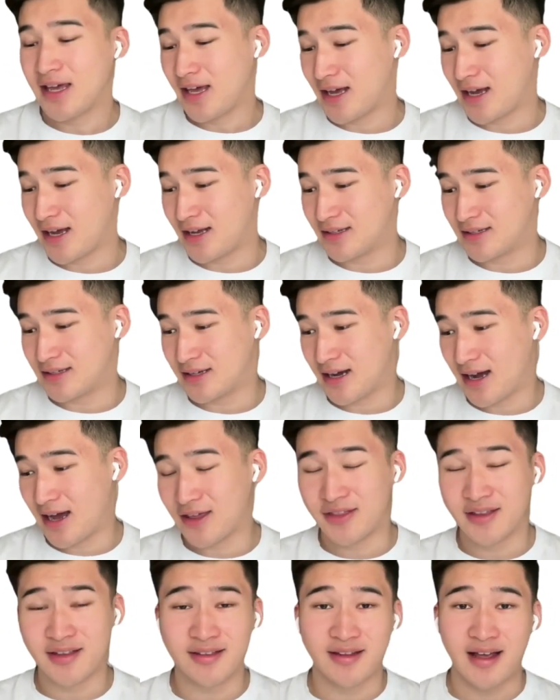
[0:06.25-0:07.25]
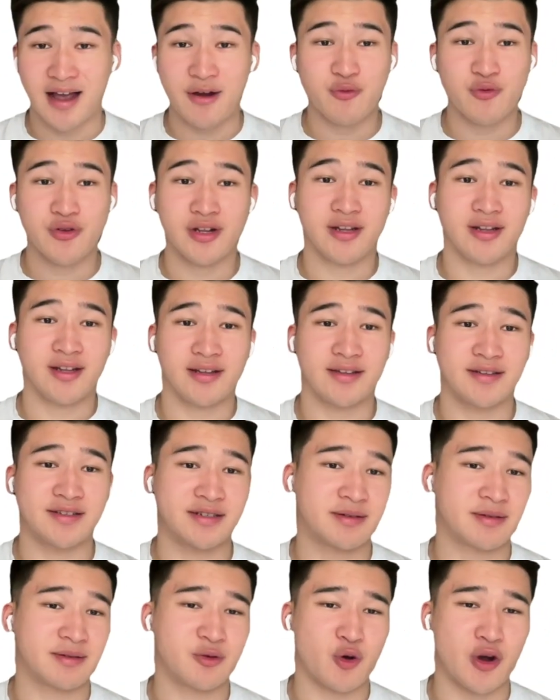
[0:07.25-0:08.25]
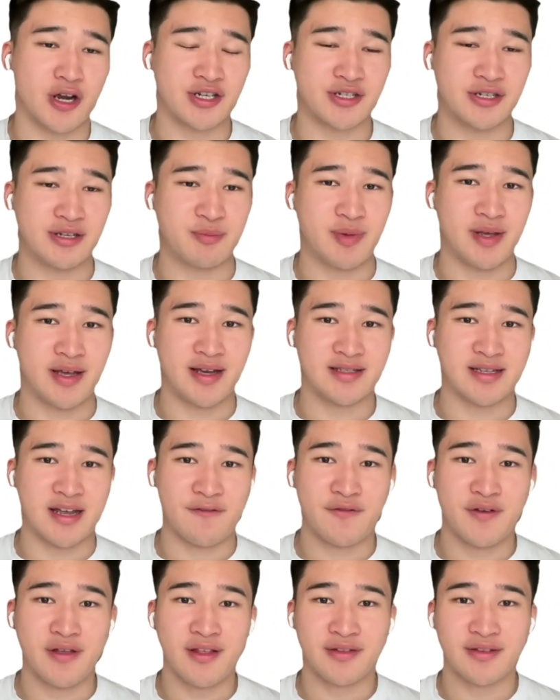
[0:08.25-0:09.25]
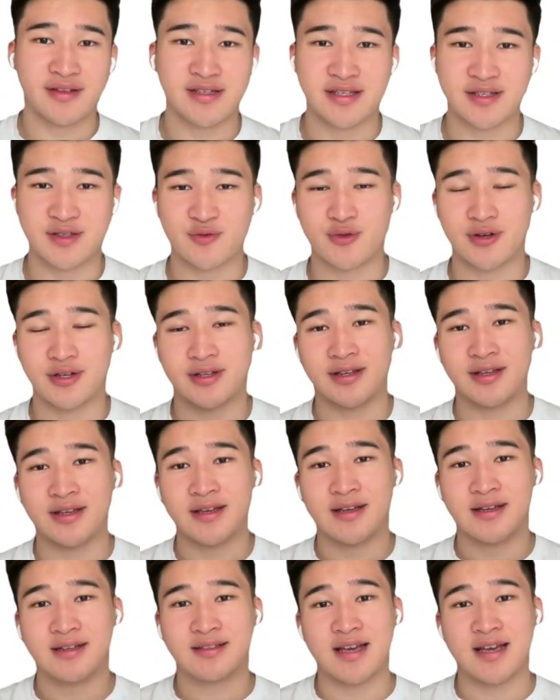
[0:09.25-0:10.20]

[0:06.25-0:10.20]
And I think I really like this question because I feel like this is really